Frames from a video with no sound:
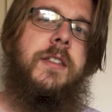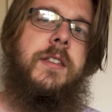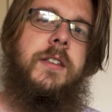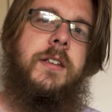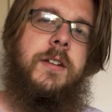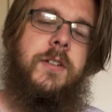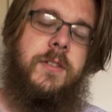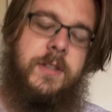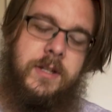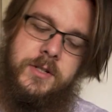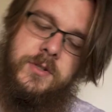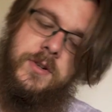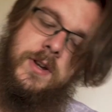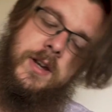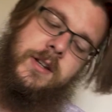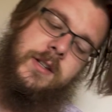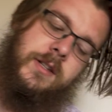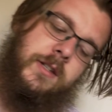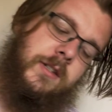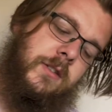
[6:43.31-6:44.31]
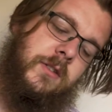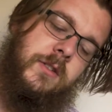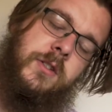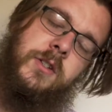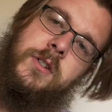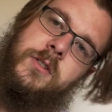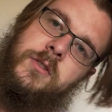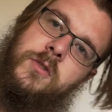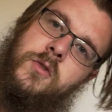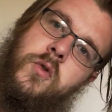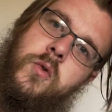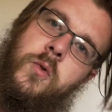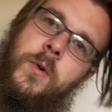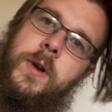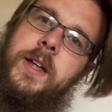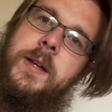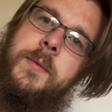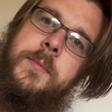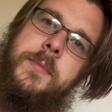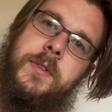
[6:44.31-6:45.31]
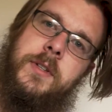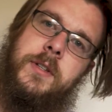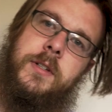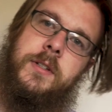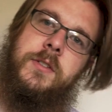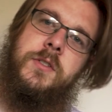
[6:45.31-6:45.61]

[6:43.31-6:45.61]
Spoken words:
Like trying to cram the